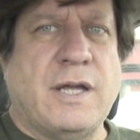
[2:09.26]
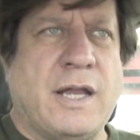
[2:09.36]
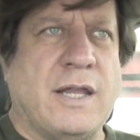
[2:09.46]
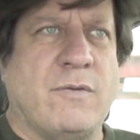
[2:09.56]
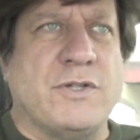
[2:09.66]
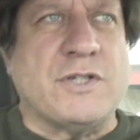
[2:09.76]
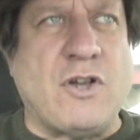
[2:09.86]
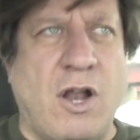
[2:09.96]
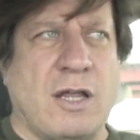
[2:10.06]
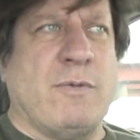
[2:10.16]
and they were
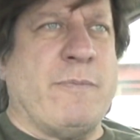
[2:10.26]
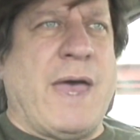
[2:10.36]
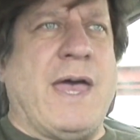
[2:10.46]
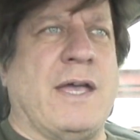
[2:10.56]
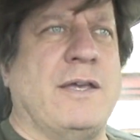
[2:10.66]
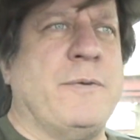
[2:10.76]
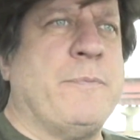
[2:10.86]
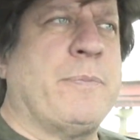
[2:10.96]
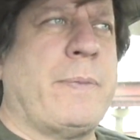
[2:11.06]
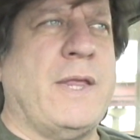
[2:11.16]
just calling me back.
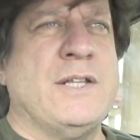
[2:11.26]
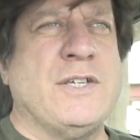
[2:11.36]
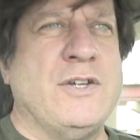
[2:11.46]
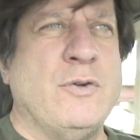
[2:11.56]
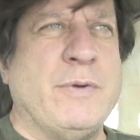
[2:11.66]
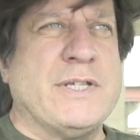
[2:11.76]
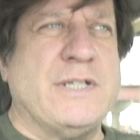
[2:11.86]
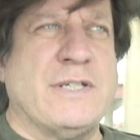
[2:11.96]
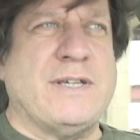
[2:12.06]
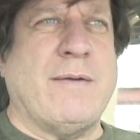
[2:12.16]
It's a new
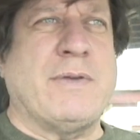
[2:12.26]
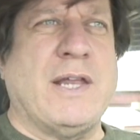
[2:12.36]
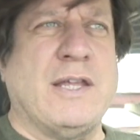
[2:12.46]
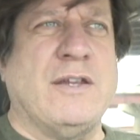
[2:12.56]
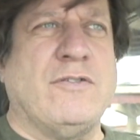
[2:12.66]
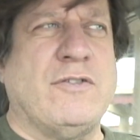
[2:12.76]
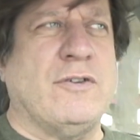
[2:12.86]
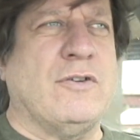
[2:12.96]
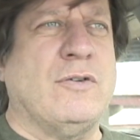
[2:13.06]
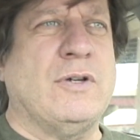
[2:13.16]
business I'm getting into.